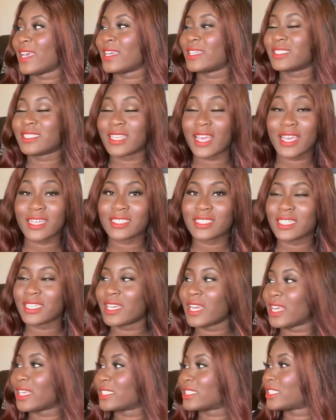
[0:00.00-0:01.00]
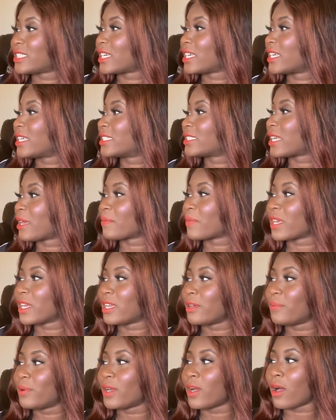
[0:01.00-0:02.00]
It's eighteen inches. I'm
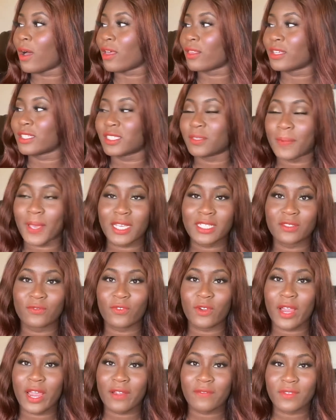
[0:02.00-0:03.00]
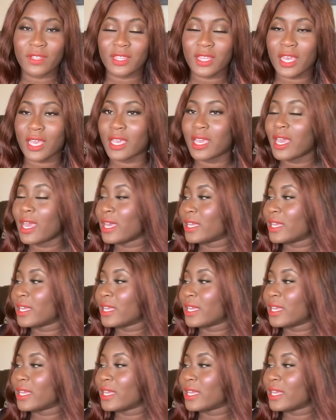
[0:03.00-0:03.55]
gonna put all the specs for everything